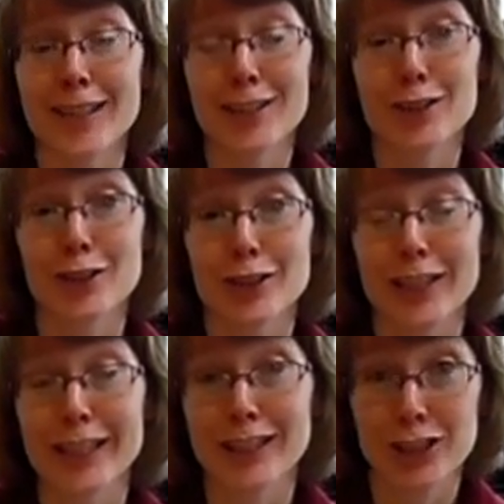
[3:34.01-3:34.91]
decided to
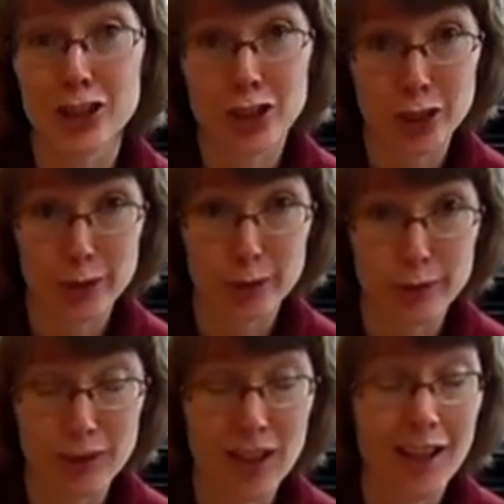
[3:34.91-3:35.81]
look
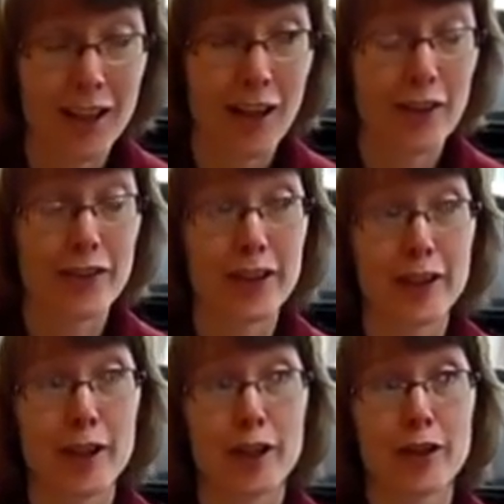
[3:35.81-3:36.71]
into
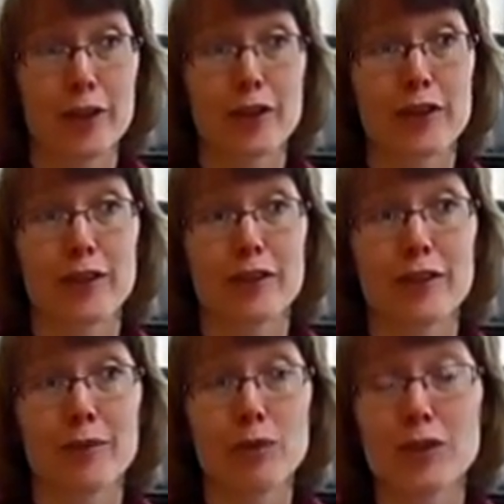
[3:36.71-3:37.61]
the
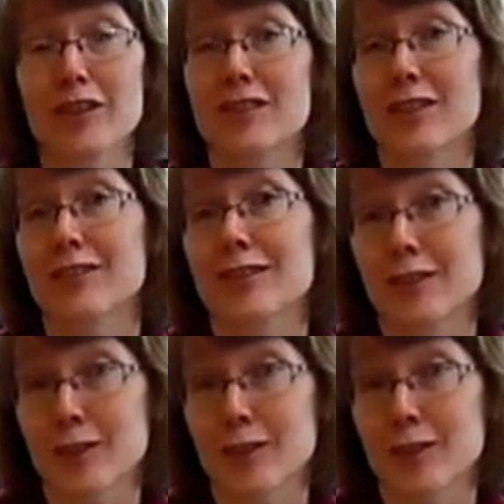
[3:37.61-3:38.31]
music that's on the